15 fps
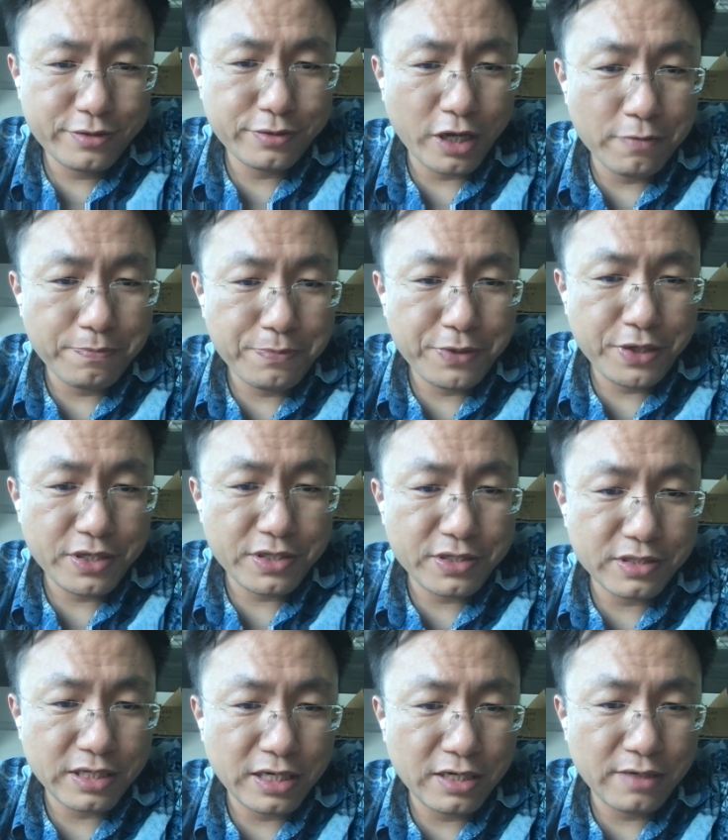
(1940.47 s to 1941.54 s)
I
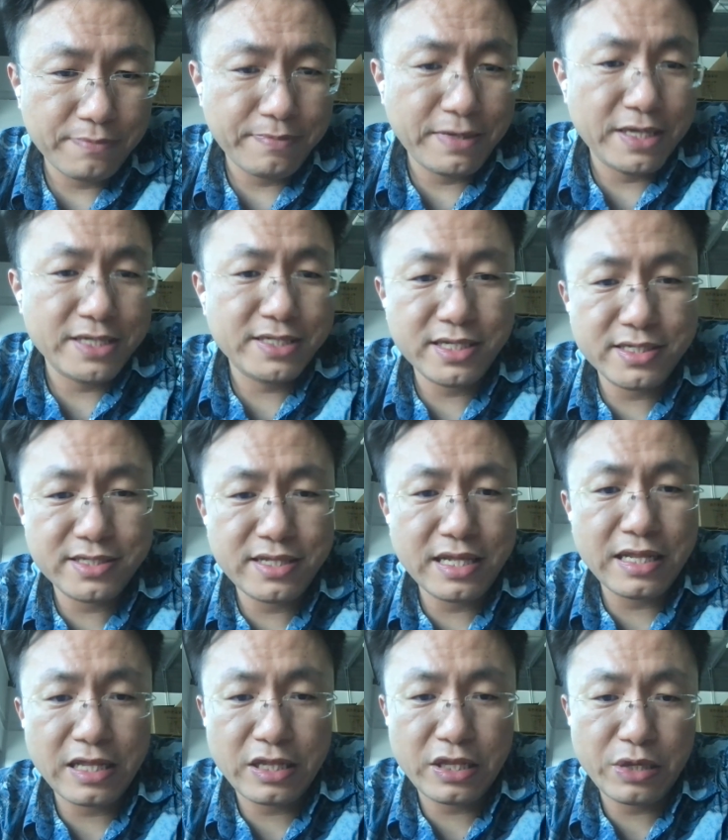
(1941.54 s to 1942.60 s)
think investors,
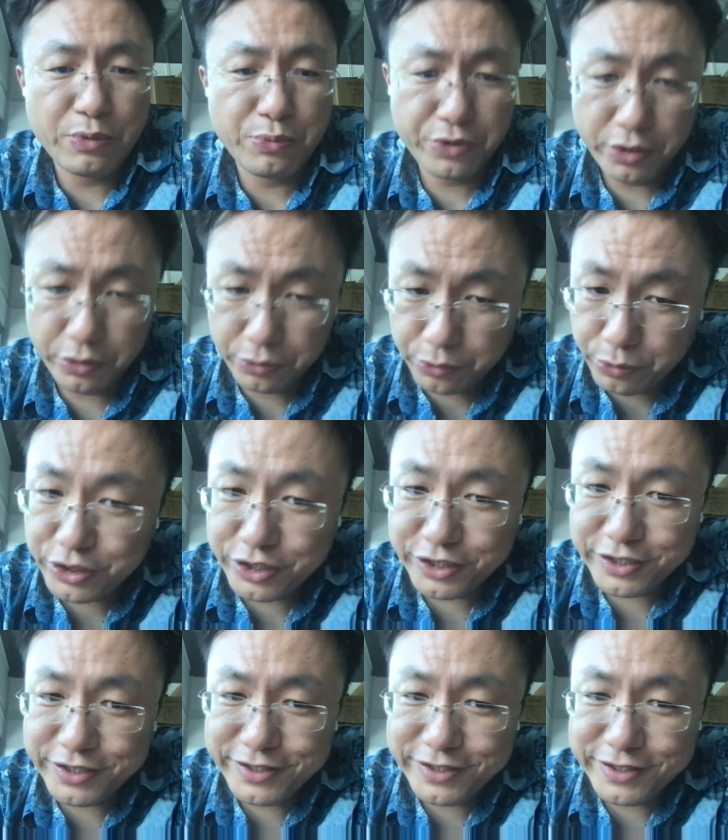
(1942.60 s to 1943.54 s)
if you look at the